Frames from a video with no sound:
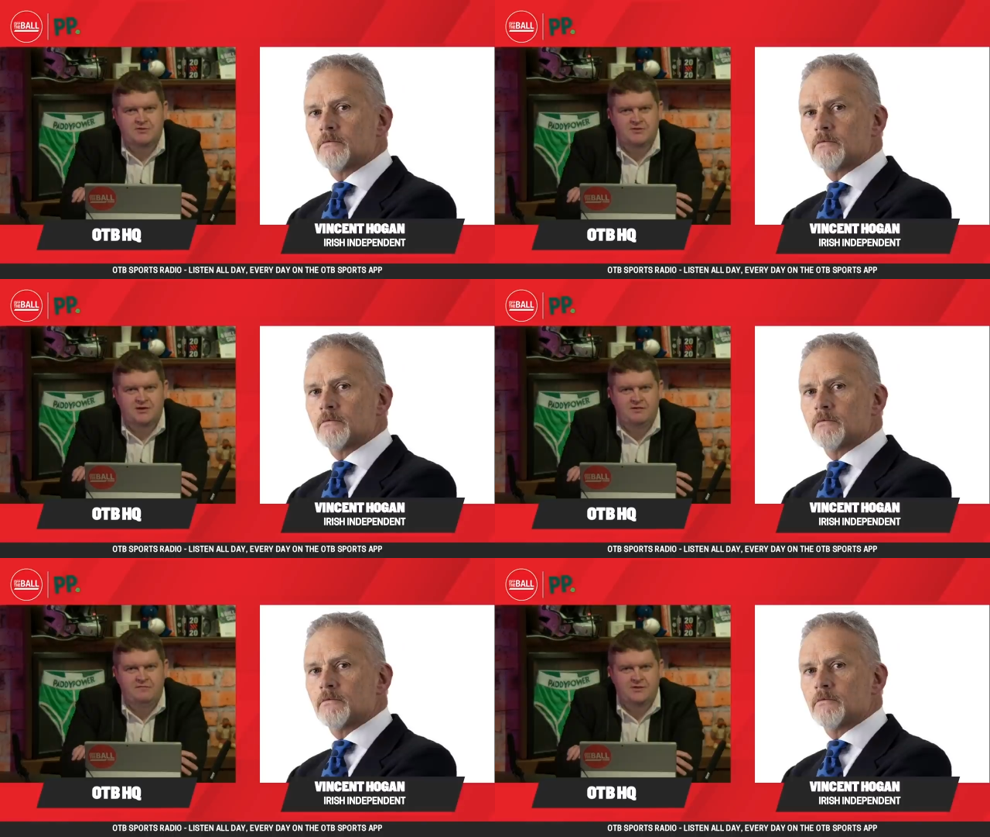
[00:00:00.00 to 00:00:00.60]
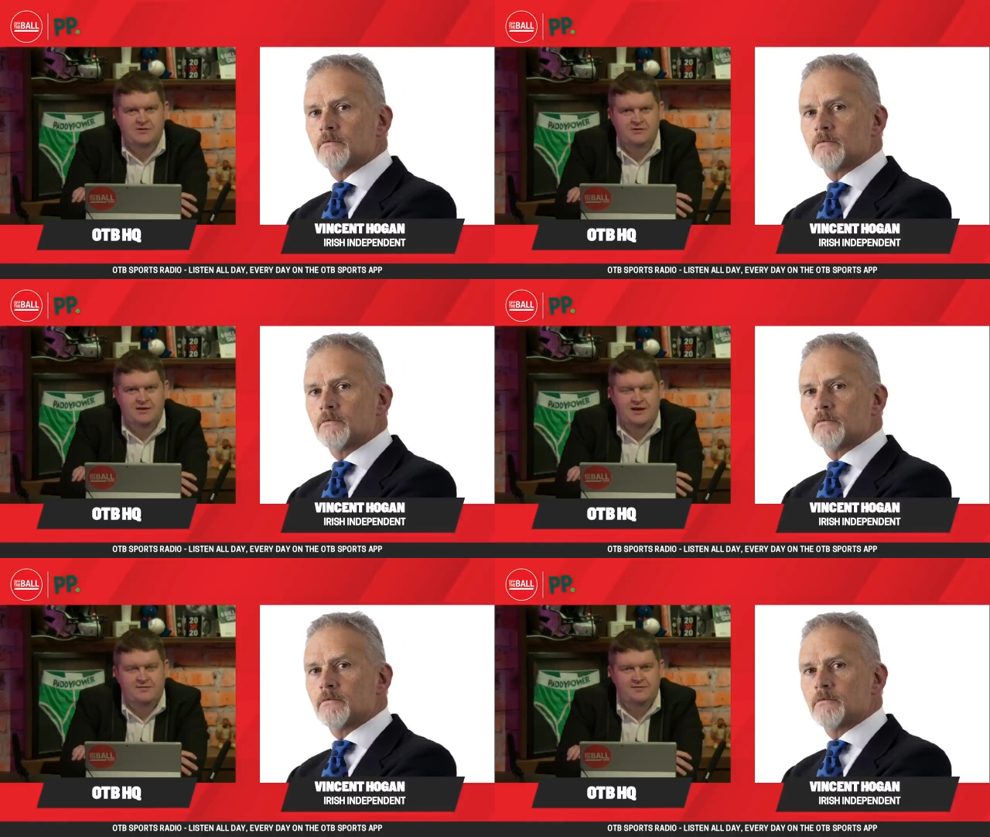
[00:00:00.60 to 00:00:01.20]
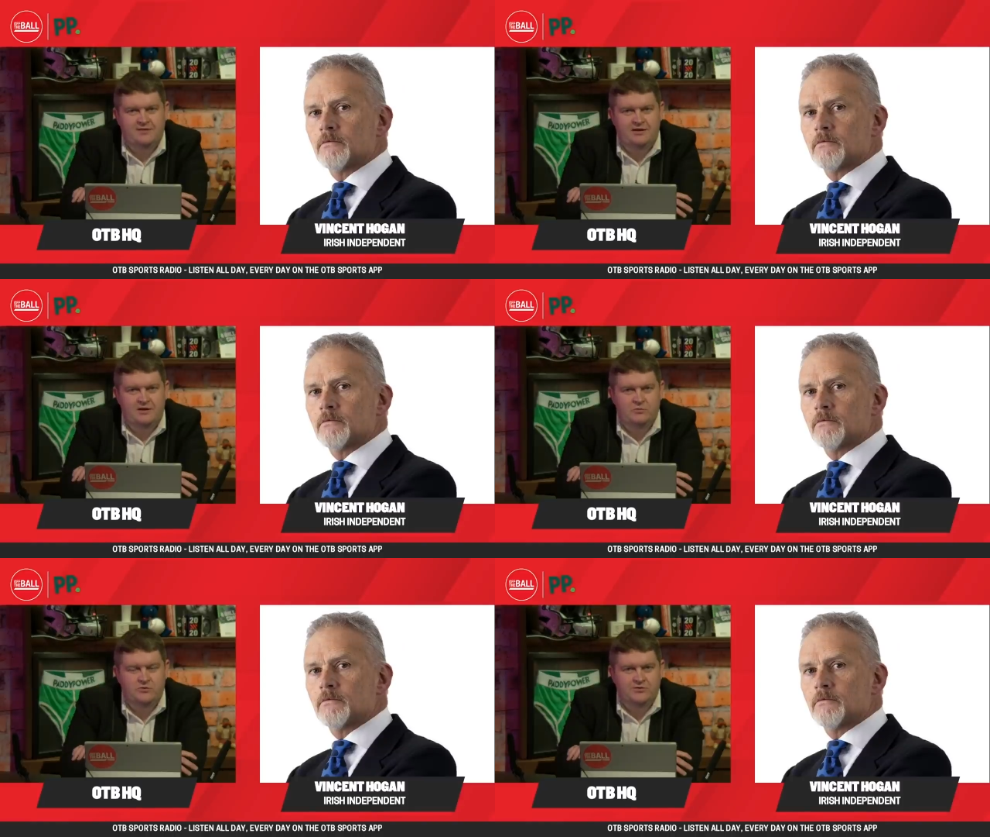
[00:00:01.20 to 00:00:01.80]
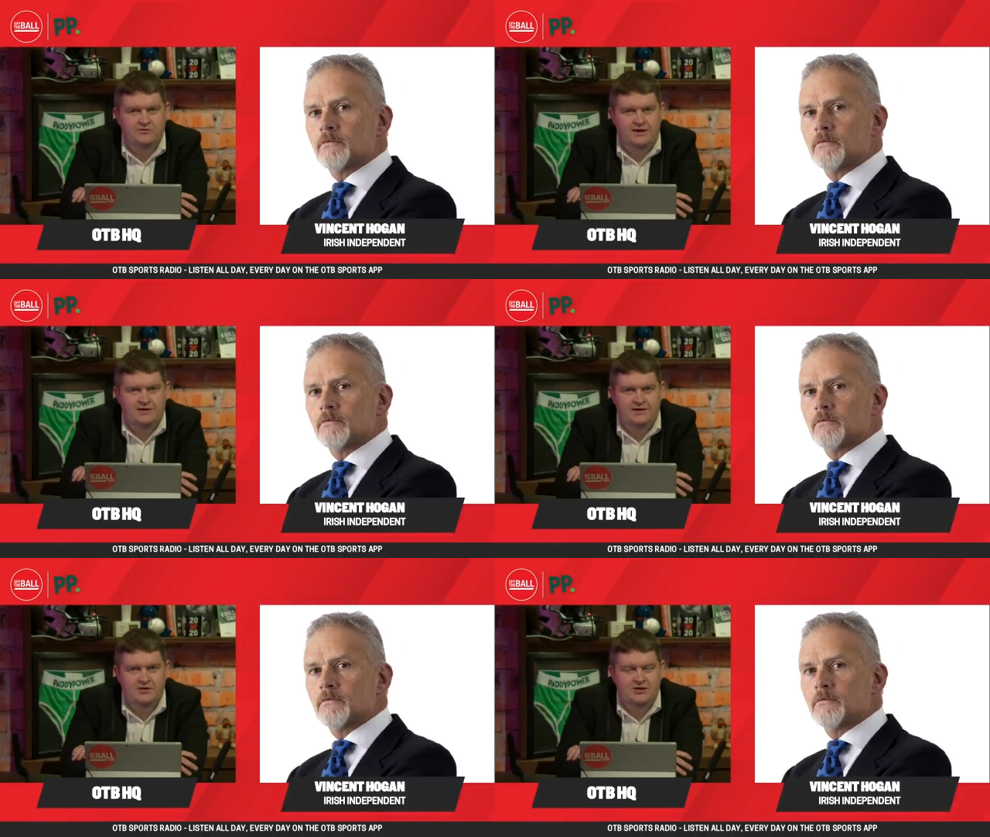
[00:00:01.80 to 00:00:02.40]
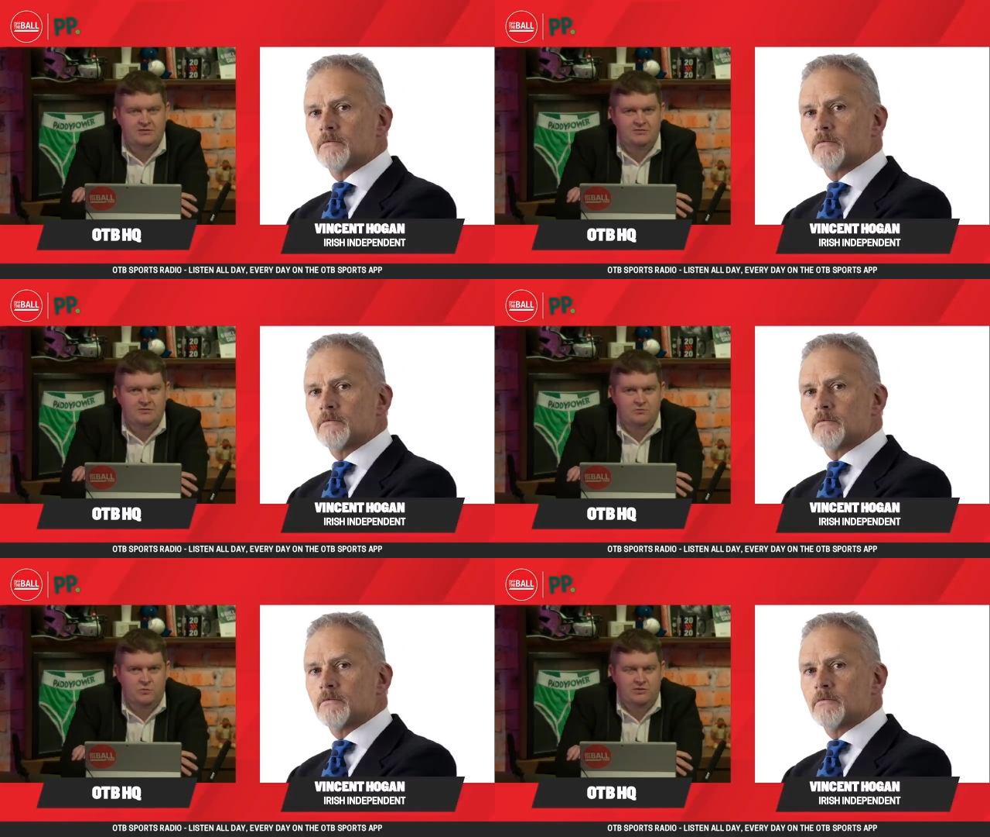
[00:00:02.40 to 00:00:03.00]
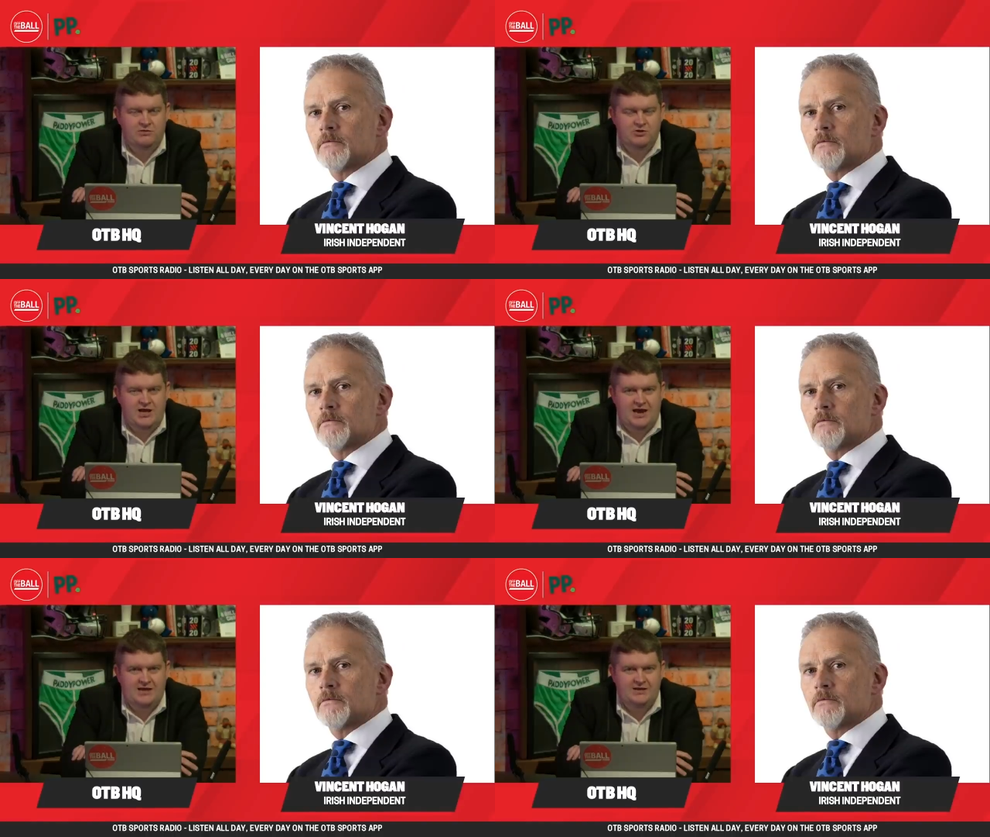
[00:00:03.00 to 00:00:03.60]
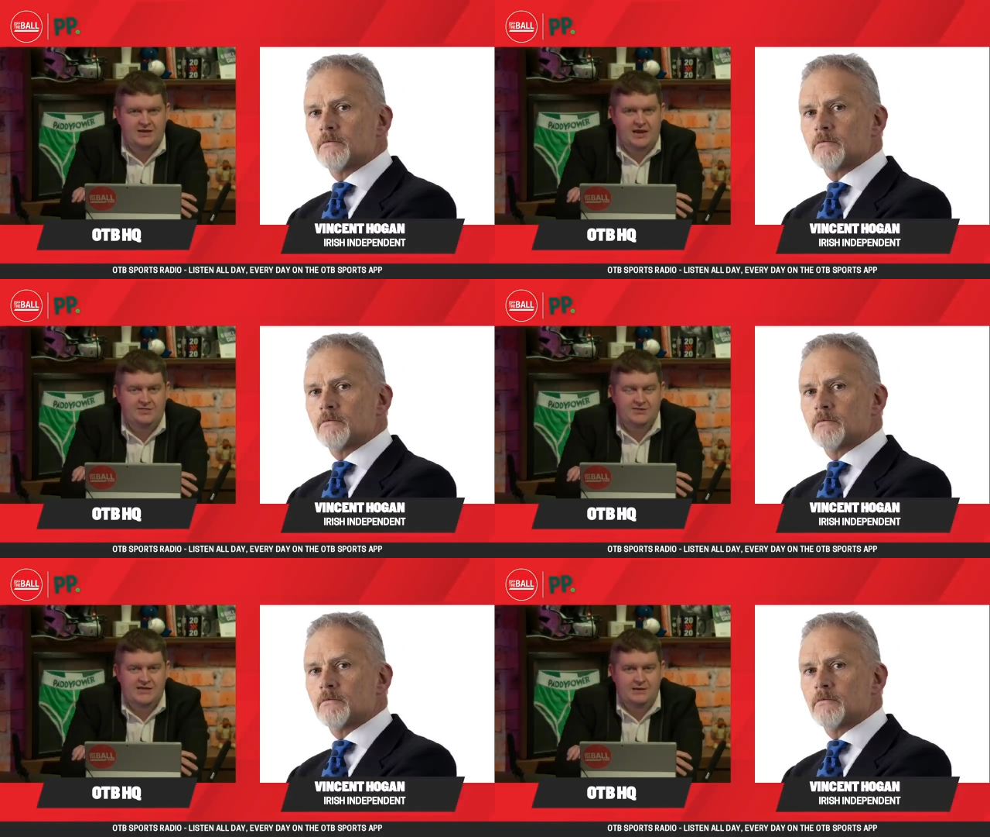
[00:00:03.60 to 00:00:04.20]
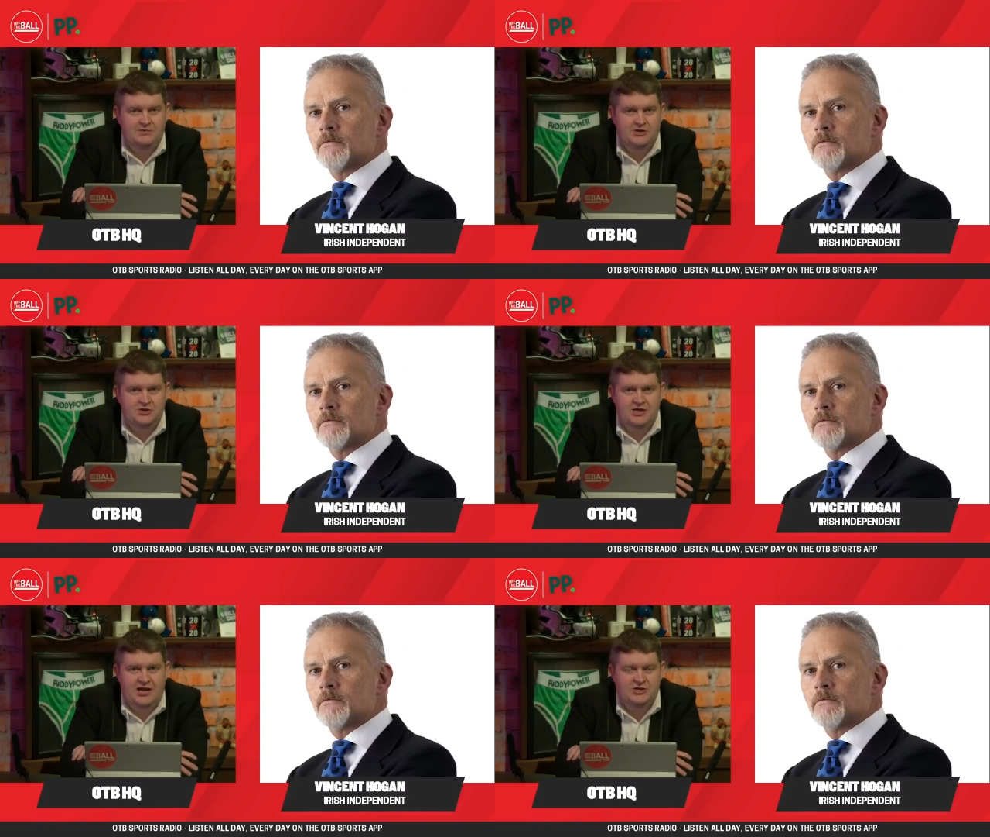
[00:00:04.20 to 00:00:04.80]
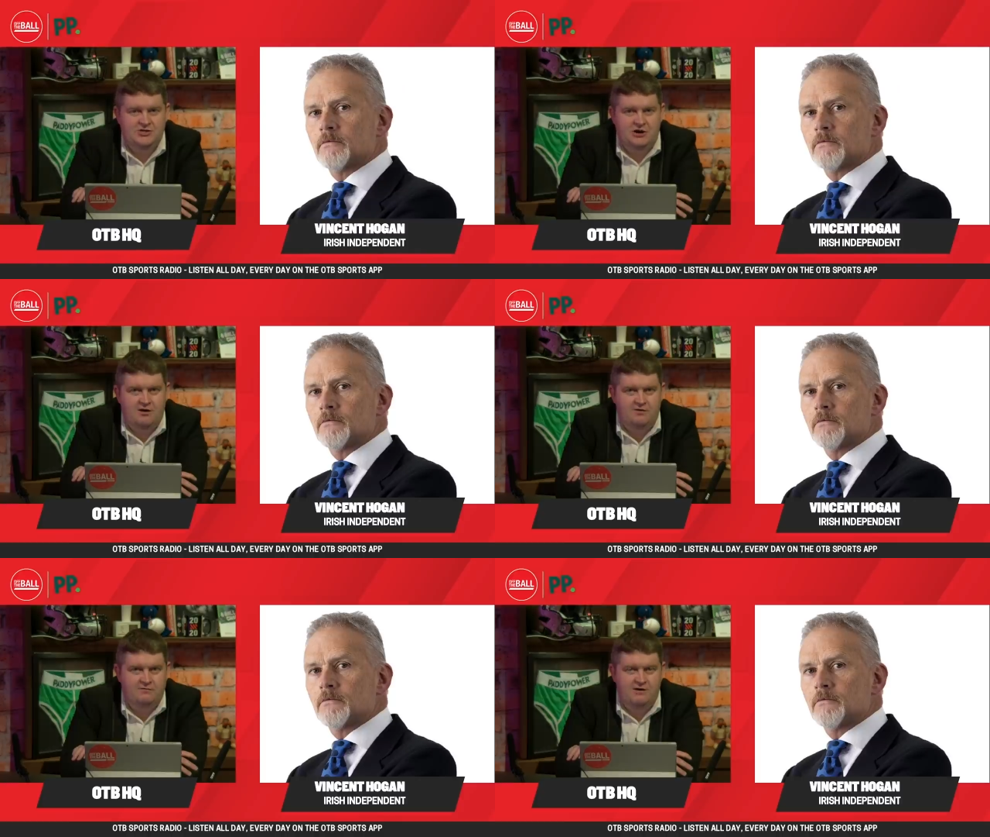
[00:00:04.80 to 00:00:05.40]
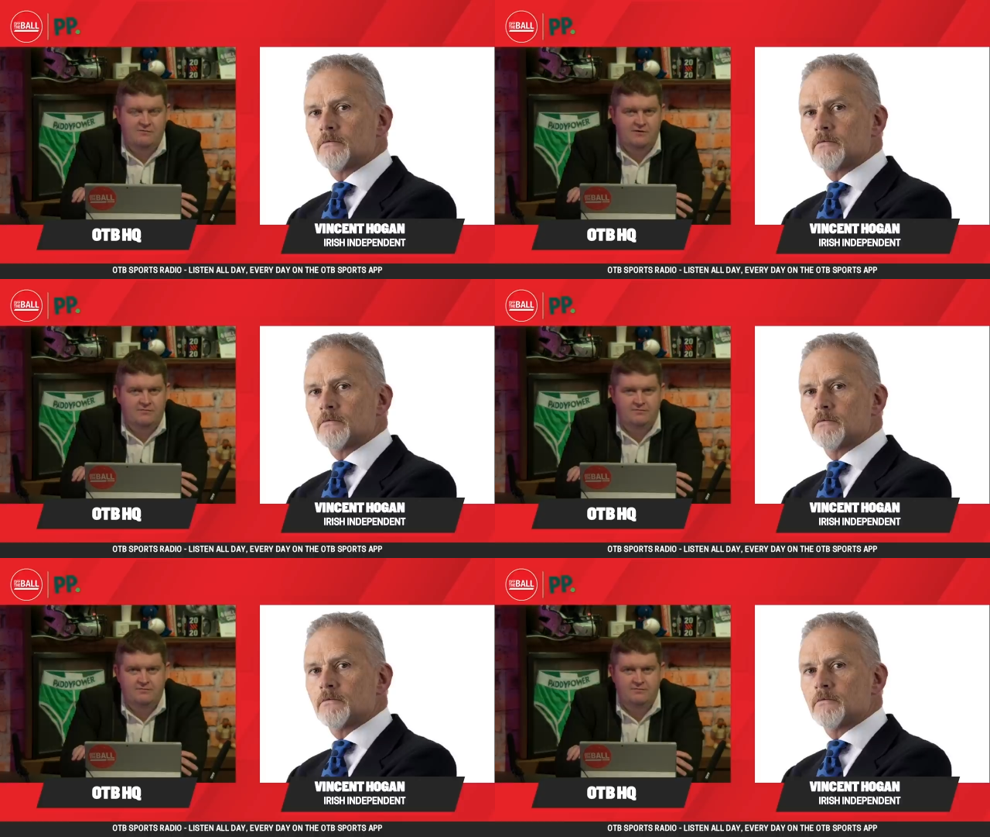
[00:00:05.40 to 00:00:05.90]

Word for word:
Speaker 1: to the theory, Vincent, that, and I would, that it, it what Jack and the team did changed Ireland forever?